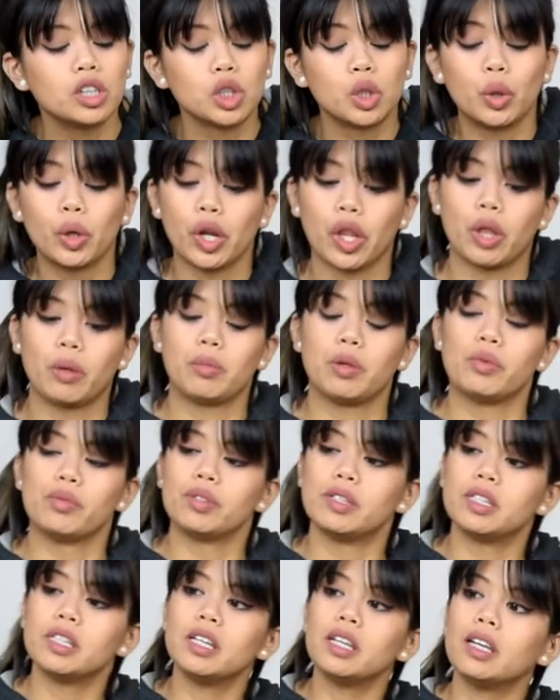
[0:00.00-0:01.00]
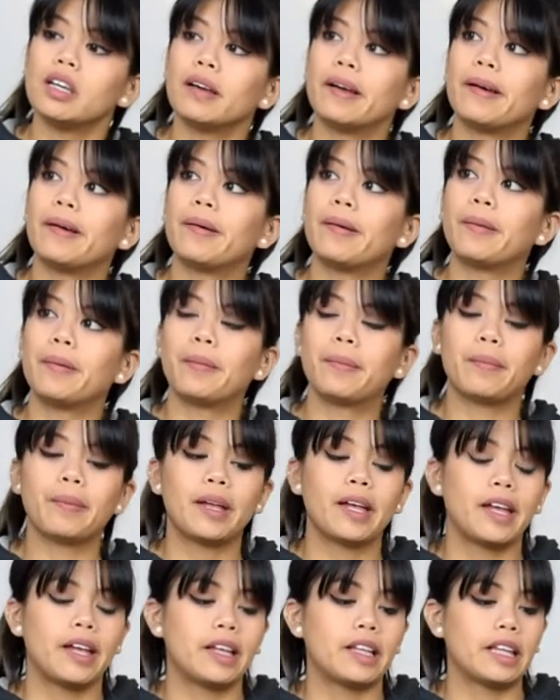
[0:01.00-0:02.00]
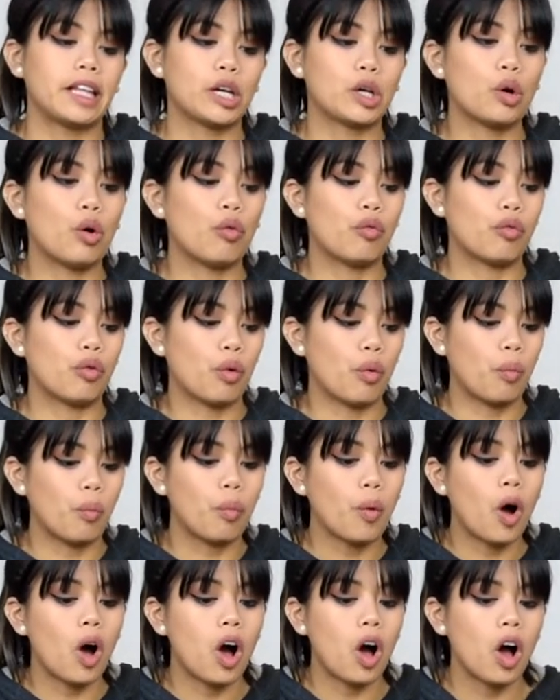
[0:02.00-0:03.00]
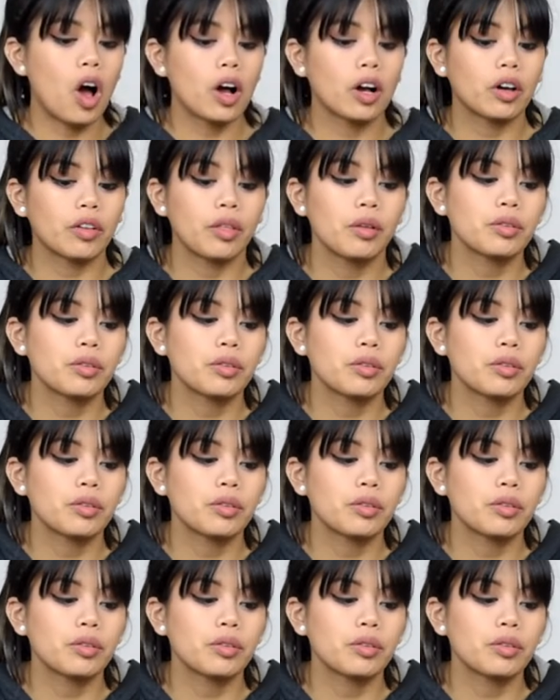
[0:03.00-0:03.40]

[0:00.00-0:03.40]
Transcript: go to the museum, like go for a walk.